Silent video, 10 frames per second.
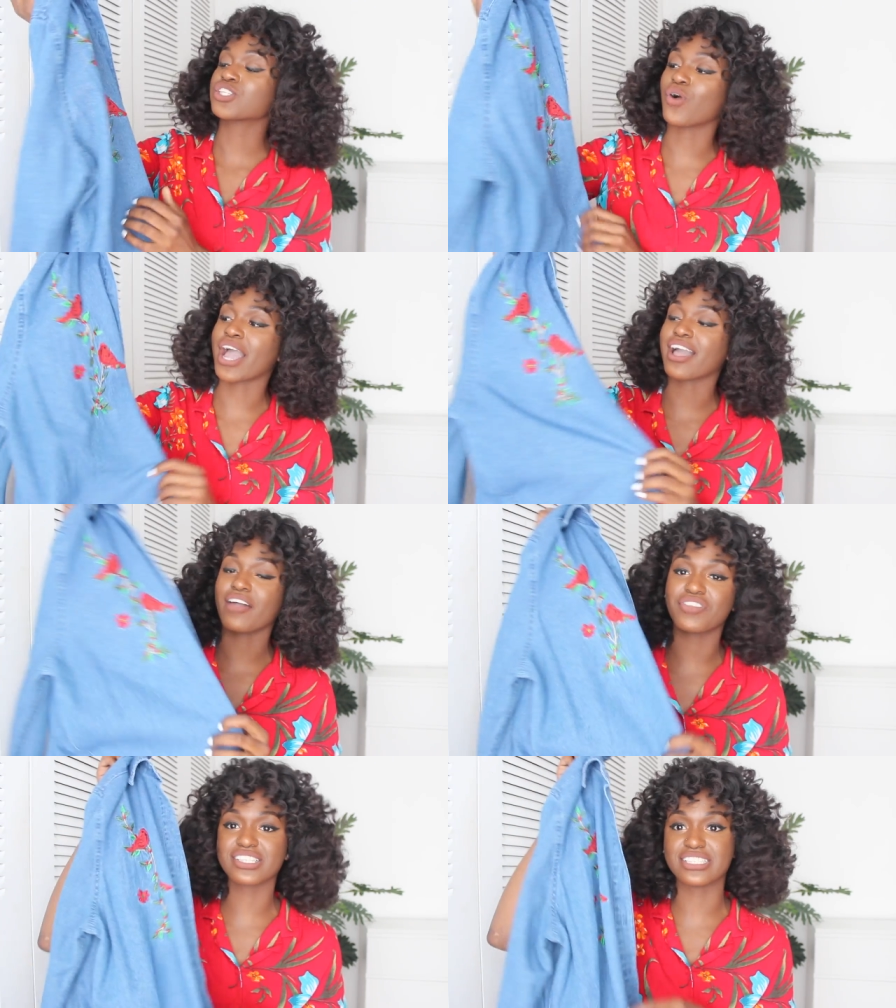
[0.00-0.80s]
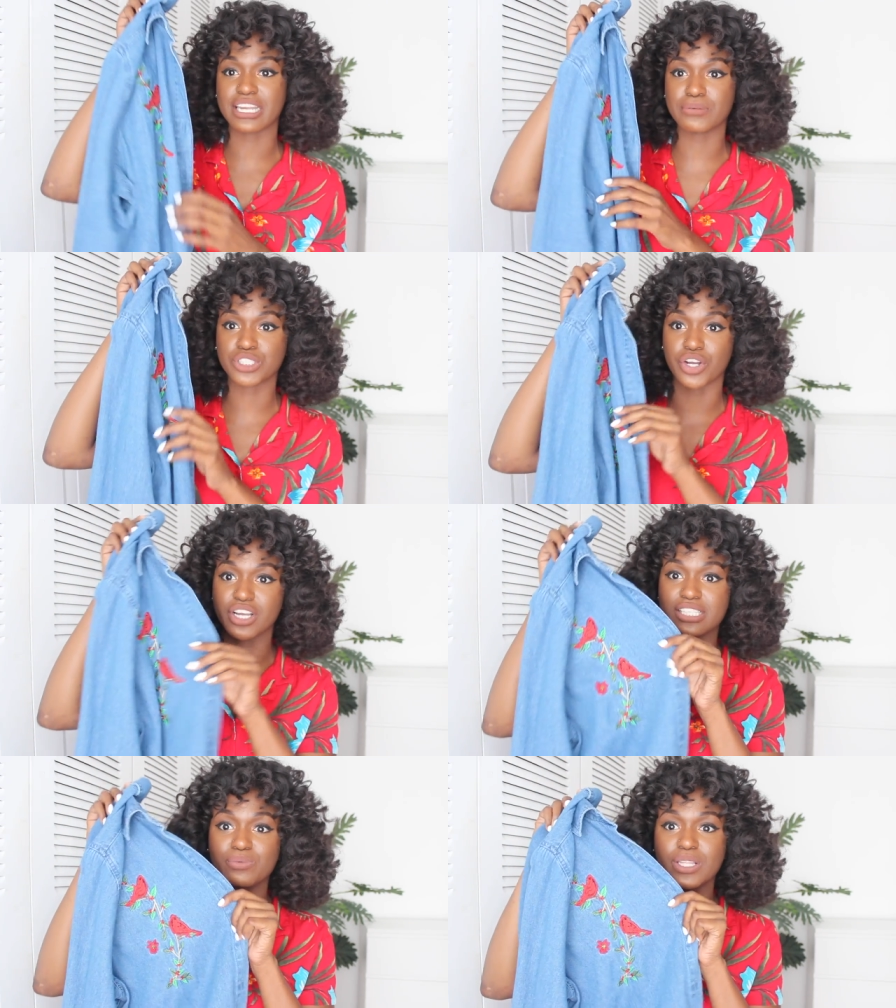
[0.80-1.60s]
So I got this denim
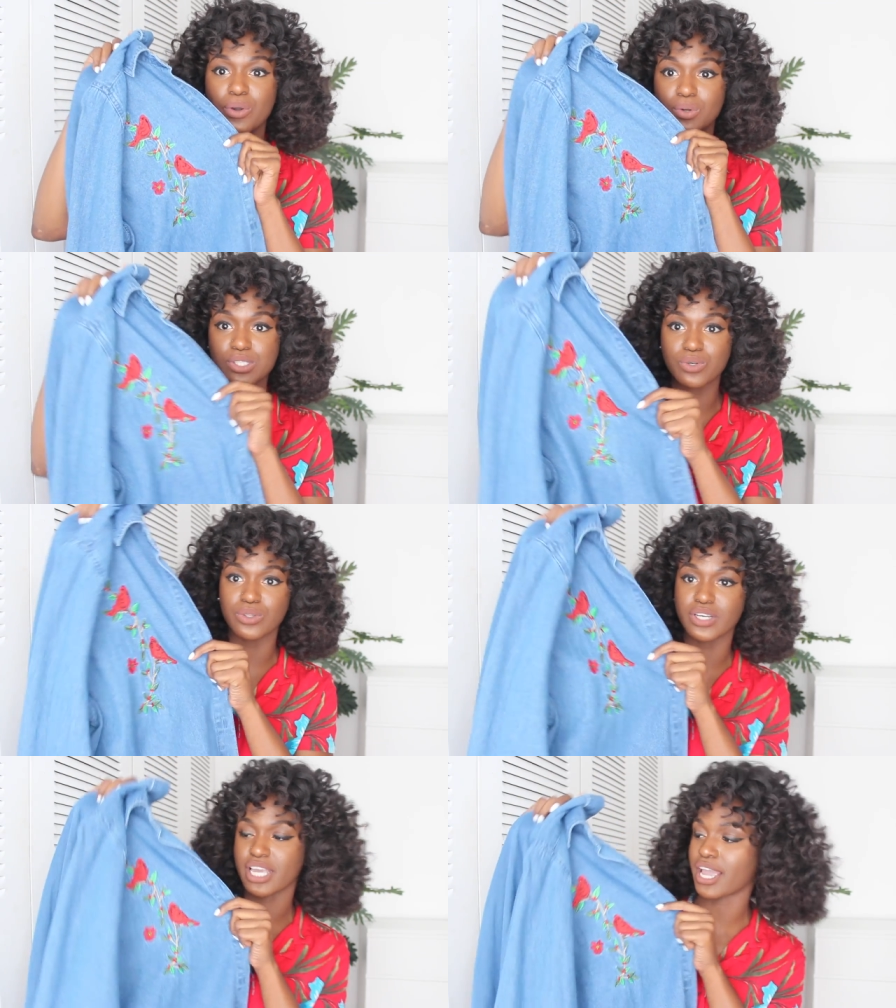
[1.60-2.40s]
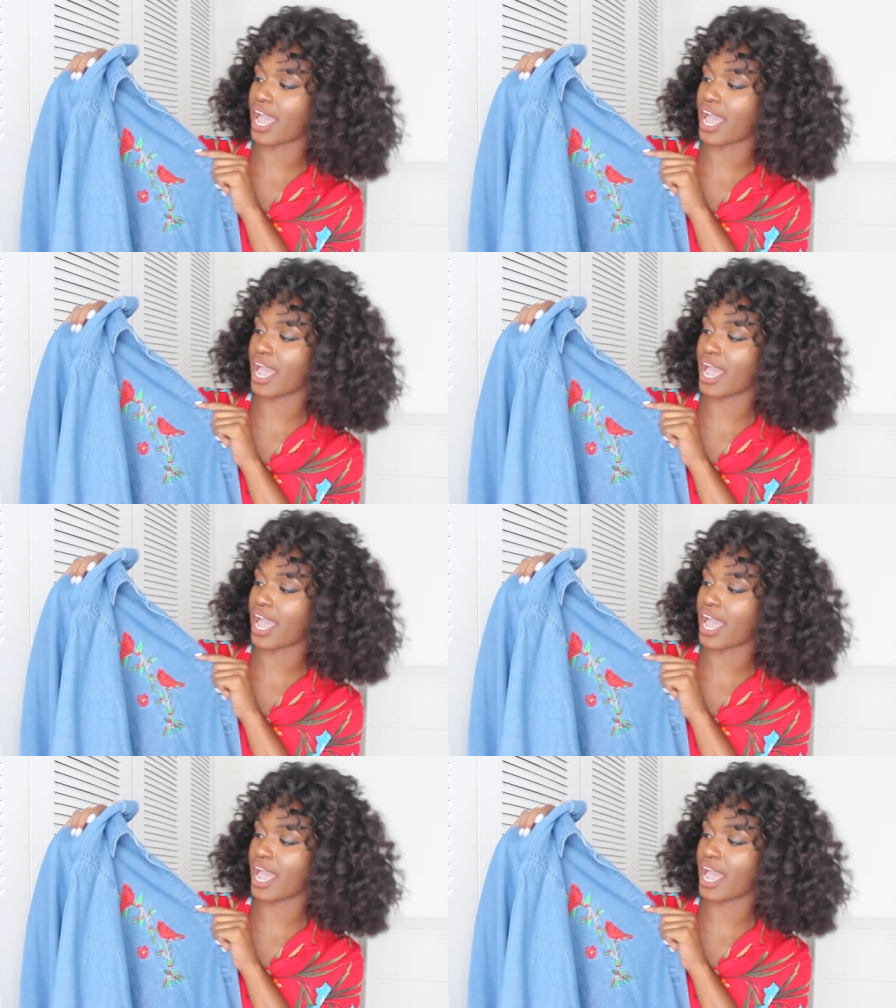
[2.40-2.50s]
shirt. It's really old school looking.